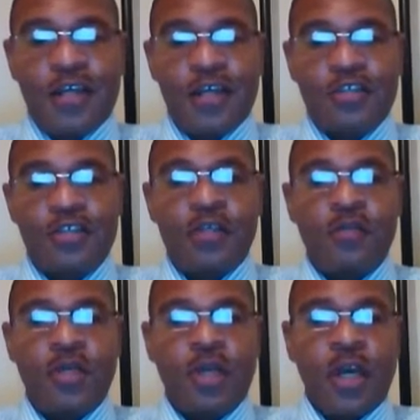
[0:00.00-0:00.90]
And she
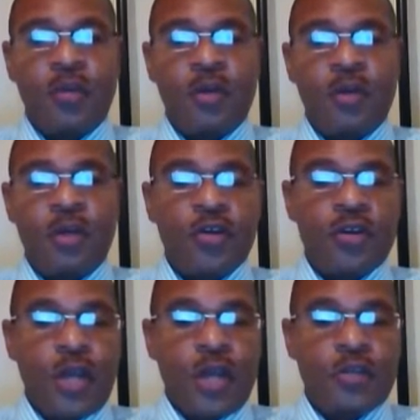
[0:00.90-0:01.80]
became an
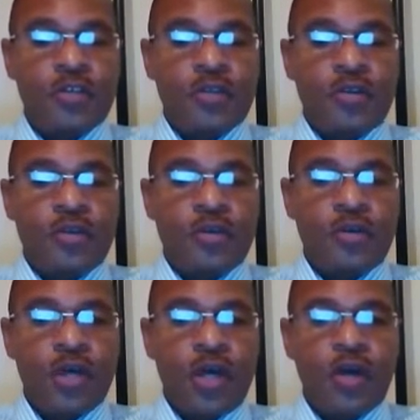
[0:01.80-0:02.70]

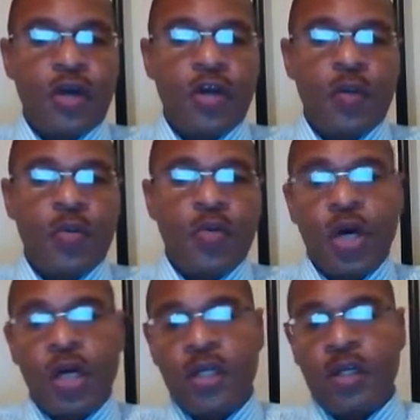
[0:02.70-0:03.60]
international hair care
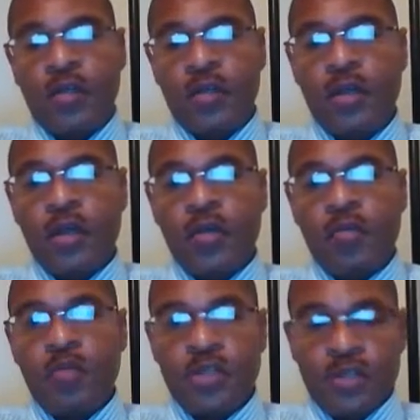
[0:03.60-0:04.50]
product
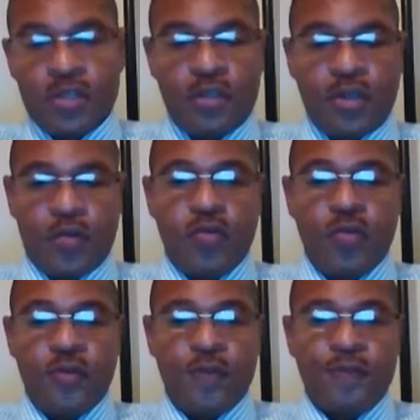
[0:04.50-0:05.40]
business
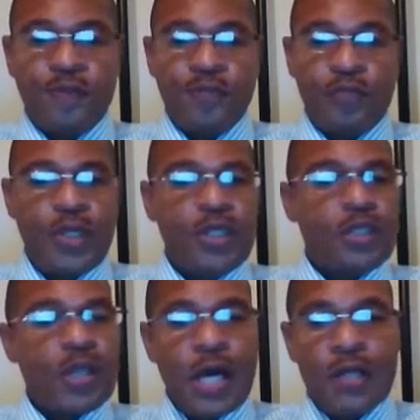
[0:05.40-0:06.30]
owner. Made a
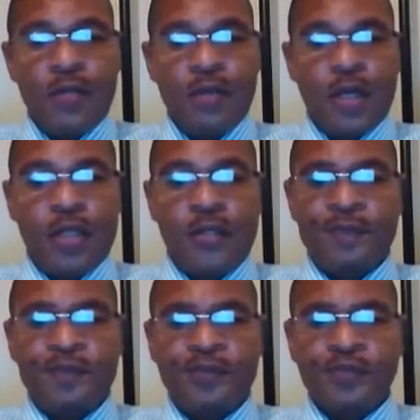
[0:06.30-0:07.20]
lot of money.
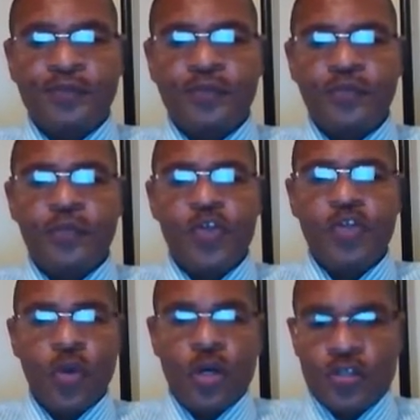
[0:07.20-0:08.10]

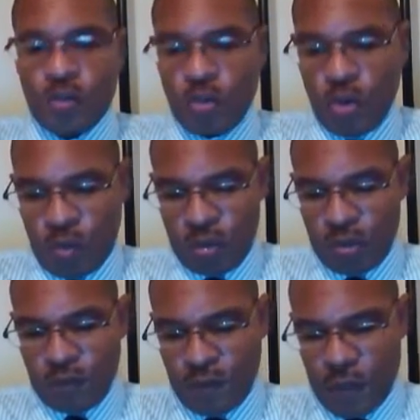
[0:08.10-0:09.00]
So what is the point
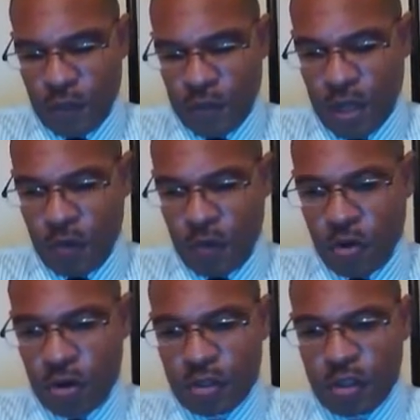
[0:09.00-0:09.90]
with the faith without
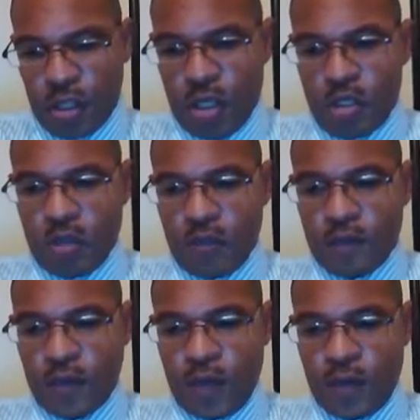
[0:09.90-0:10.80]
works?
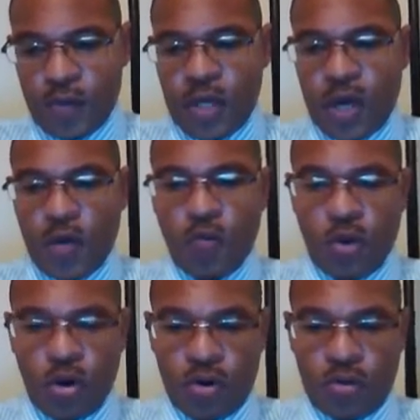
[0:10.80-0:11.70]
Faith without
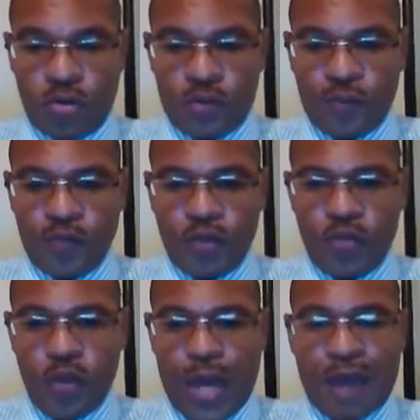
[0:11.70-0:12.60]
works,
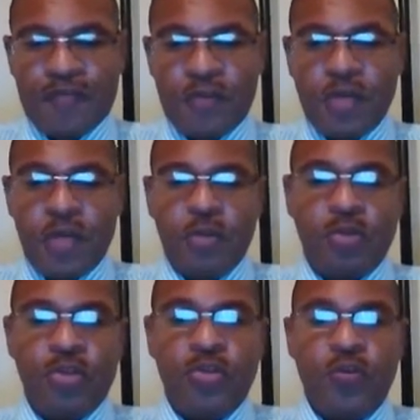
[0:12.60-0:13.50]
you have to be able to
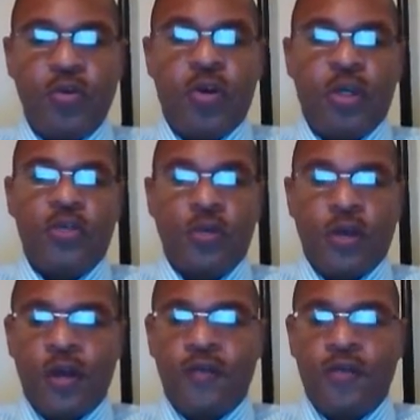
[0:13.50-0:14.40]
put the work in
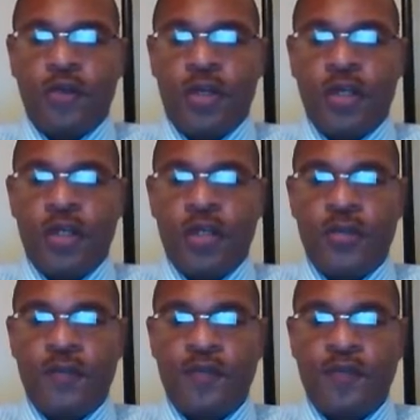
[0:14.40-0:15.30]
whatever it is.